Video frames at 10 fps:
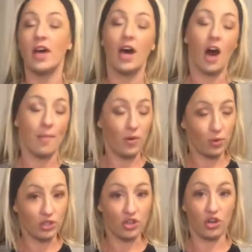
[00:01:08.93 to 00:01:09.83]
It
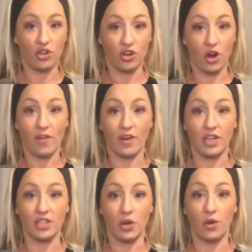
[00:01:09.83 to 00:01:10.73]
will turn off on
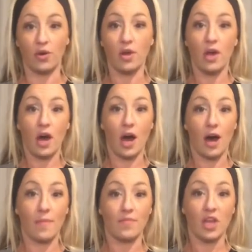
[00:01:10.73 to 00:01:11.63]
its own.
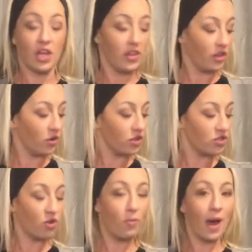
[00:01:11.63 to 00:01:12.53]
The little
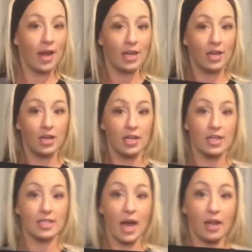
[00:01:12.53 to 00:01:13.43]
control pad here
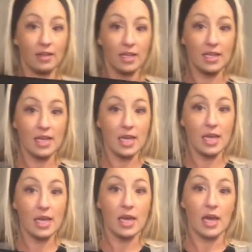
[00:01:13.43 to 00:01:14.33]
is
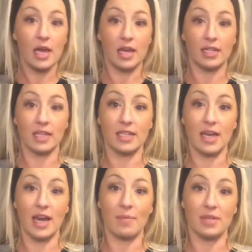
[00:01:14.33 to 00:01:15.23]
LED, and it does
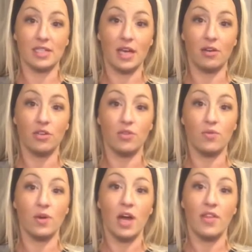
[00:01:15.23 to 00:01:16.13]
light up and tell
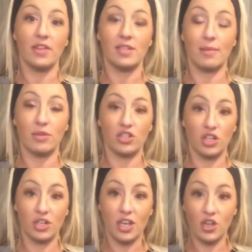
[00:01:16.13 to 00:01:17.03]
you the
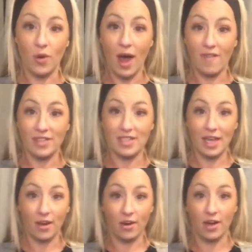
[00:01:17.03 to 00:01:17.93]
temperature that you have it
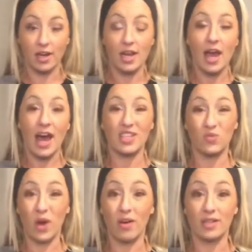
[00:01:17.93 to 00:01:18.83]
set on, as
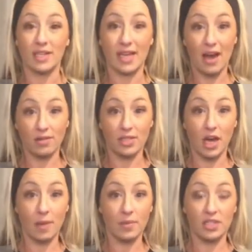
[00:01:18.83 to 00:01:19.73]
well as it counts
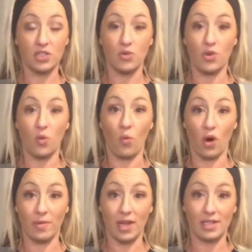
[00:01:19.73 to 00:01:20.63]
up to the
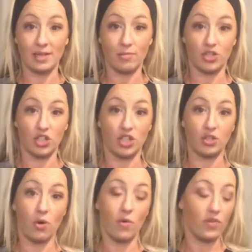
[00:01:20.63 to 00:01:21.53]
warming temperature.
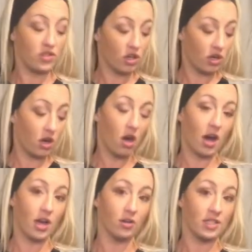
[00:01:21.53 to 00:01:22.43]
So if you turn it
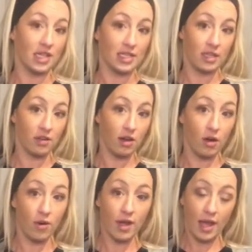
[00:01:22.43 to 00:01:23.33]
on, it'll say
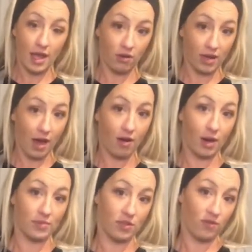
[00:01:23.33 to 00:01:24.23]
0, and it'll count
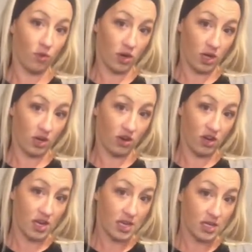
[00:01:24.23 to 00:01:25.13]
up to 40
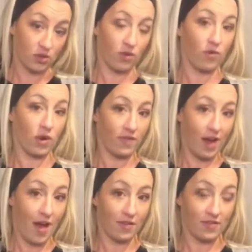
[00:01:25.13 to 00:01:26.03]
degrees or
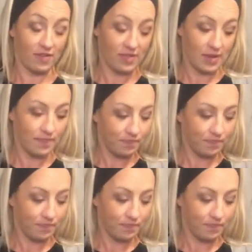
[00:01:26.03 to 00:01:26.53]
45 or 50.